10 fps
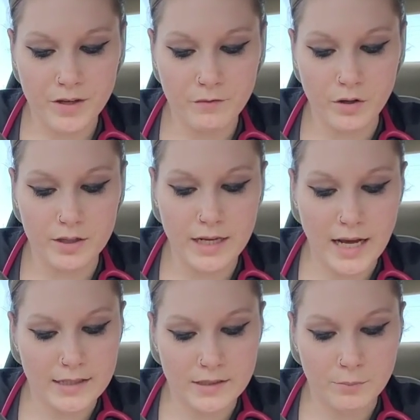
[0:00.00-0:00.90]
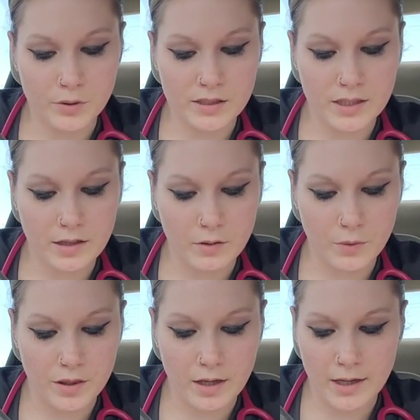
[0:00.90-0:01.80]
for a yes, and proceeded
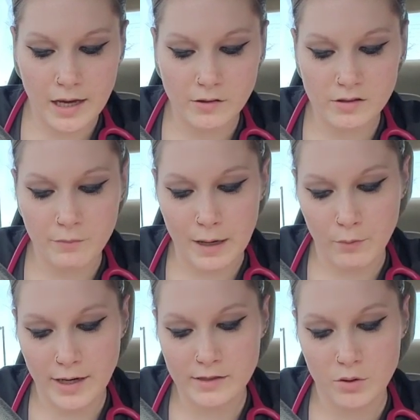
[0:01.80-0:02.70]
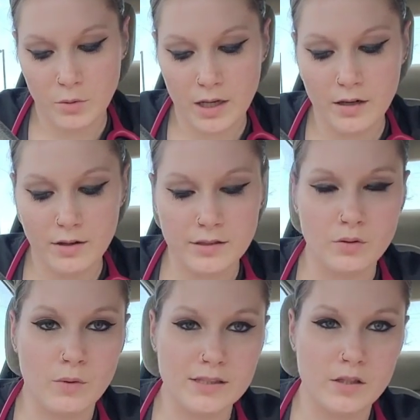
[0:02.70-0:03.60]
with the account of my race through Italy
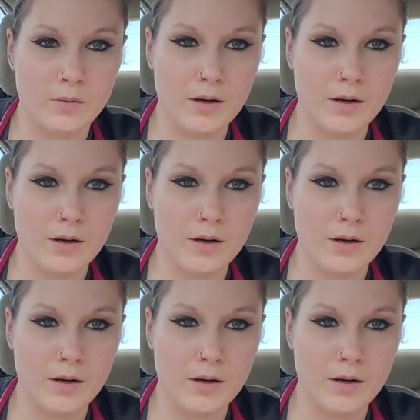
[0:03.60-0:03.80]
to rescue